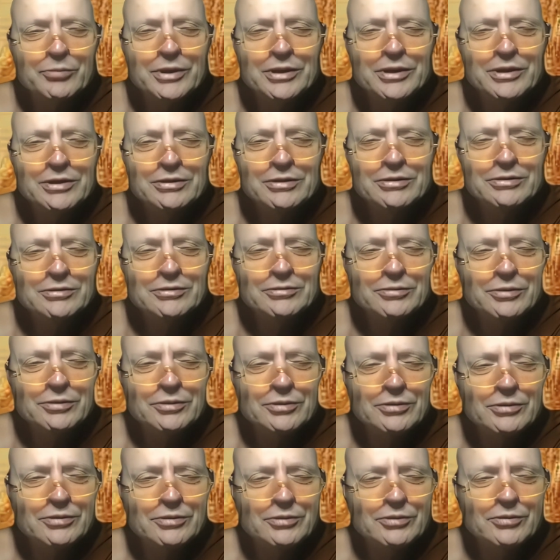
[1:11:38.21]
but when you
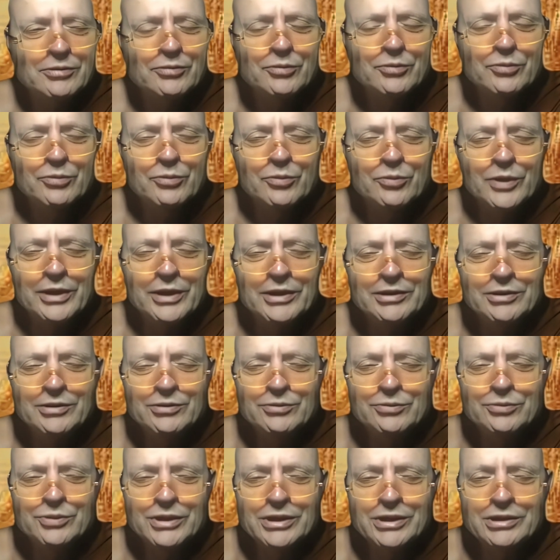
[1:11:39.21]
when
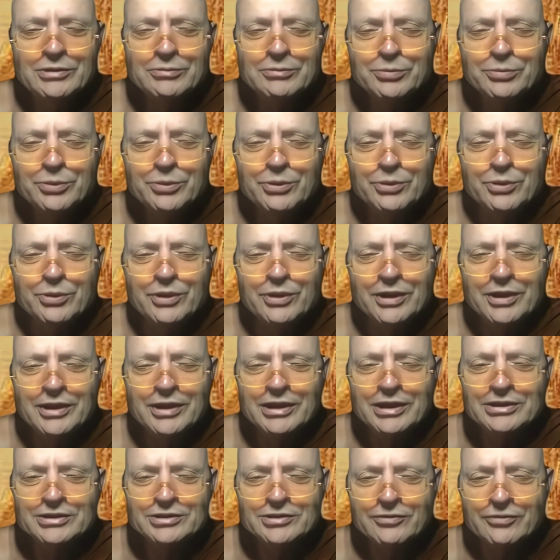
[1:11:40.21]
you read a book and
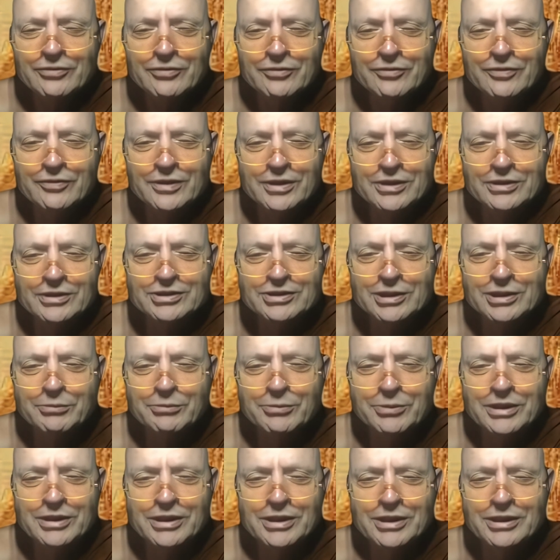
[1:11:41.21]
there's a,
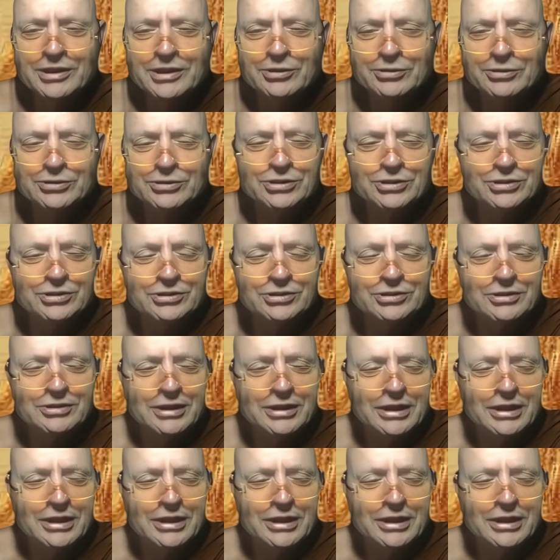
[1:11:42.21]
somebody in it who just